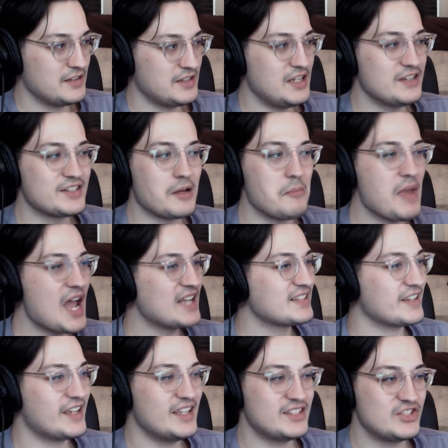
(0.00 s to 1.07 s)
He's a
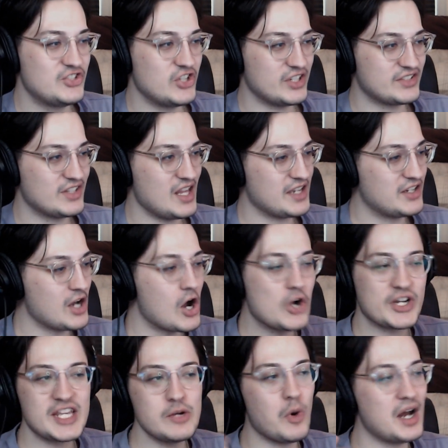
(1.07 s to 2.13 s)
masochist just like
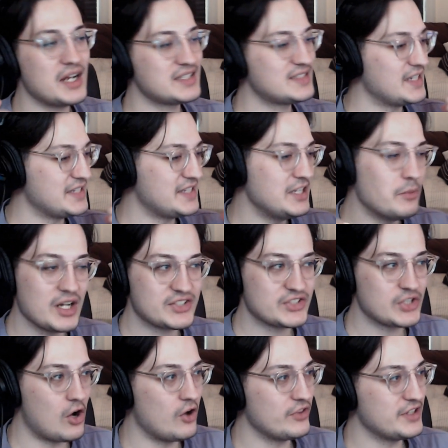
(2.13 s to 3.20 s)
Gon. He wants to. He
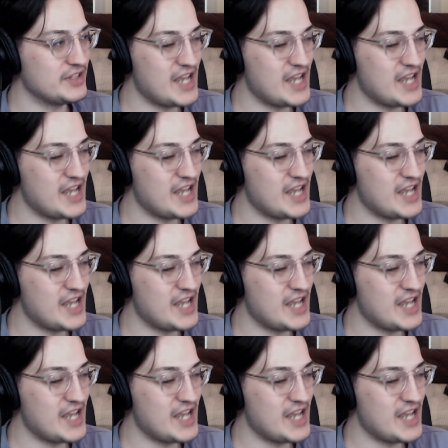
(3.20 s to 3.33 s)
wants all the.